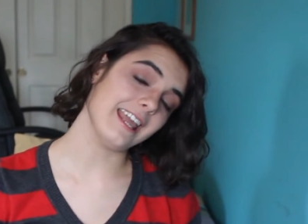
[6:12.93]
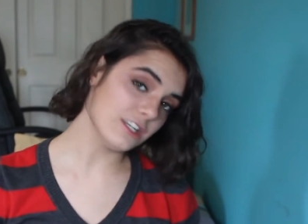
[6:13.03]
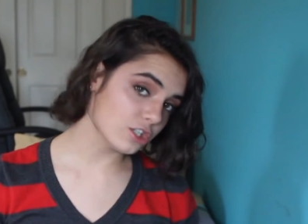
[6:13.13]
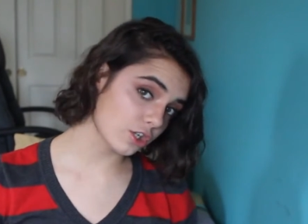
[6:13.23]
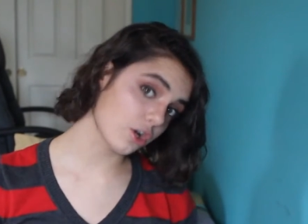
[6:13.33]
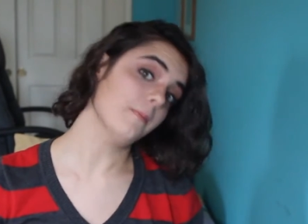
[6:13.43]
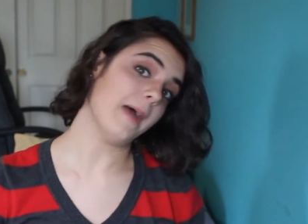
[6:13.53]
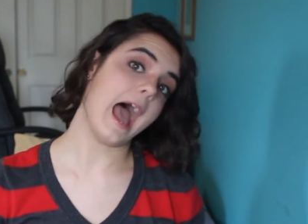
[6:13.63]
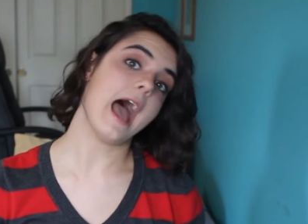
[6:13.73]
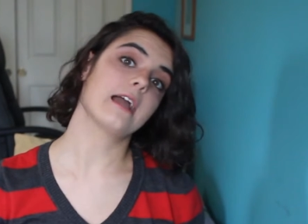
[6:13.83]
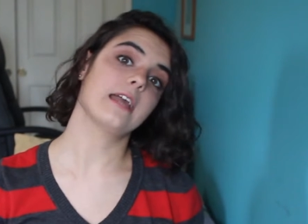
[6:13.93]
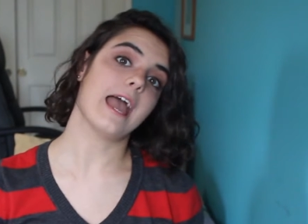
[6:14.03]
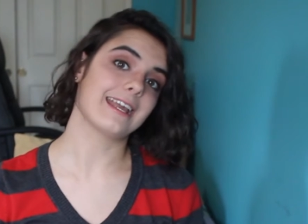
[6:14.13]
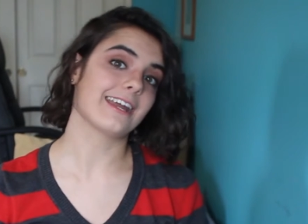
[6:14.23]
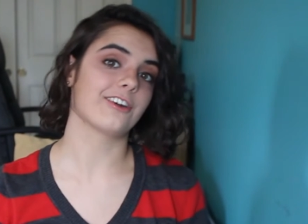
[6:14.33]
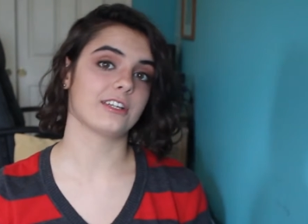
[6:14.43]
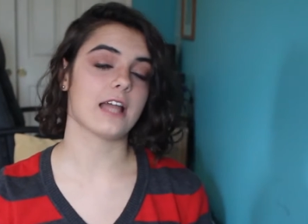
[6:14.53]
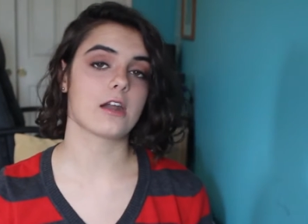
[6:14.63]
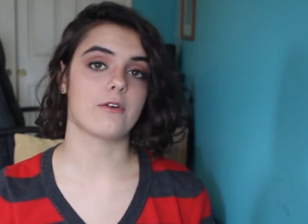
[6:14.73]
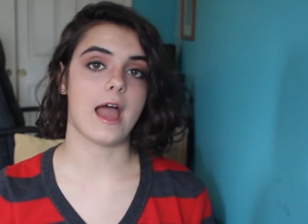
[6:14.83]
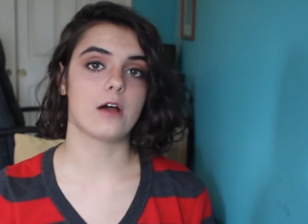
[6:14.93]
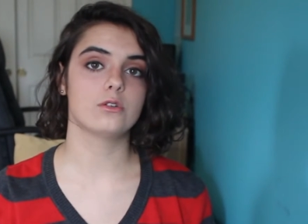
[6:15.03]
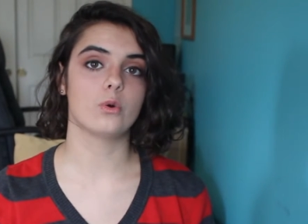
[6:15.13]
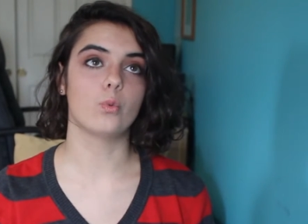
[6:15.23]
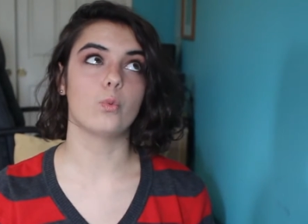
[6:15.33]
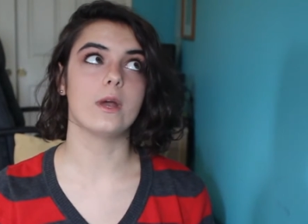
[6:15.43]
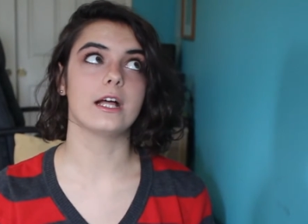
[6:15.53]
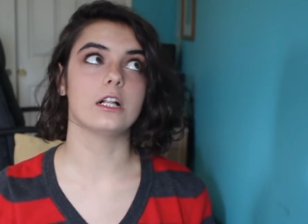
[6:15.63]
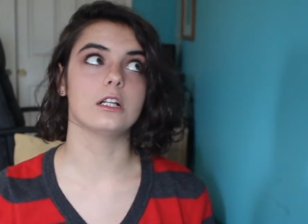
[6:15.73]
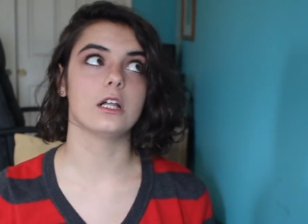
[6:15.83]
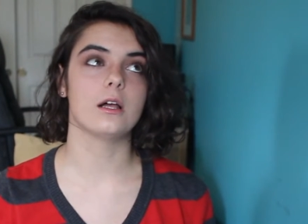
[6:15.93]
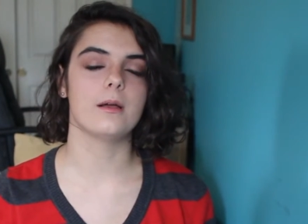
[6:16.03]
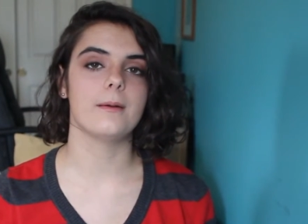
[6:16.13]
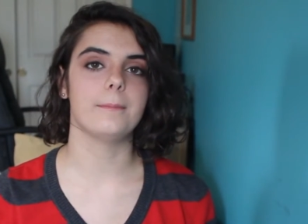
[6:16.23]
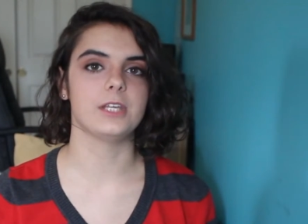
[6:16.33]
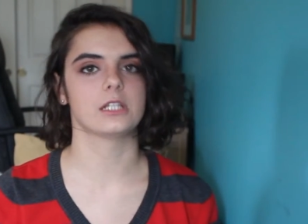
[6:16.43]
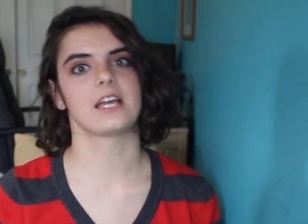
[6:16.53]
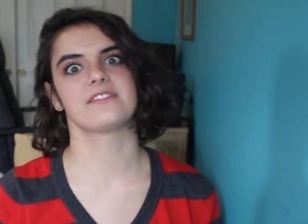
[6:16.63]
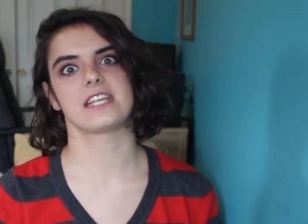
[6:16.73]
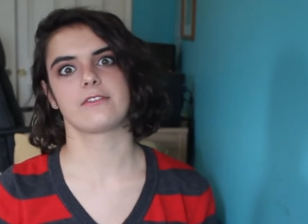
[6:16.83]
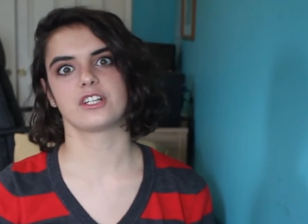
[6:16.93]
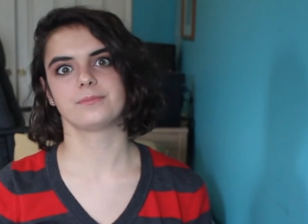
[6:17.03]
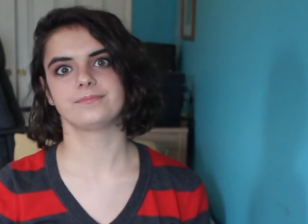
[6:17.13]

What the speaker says: into your bag and carrying that around will be a lifesaver.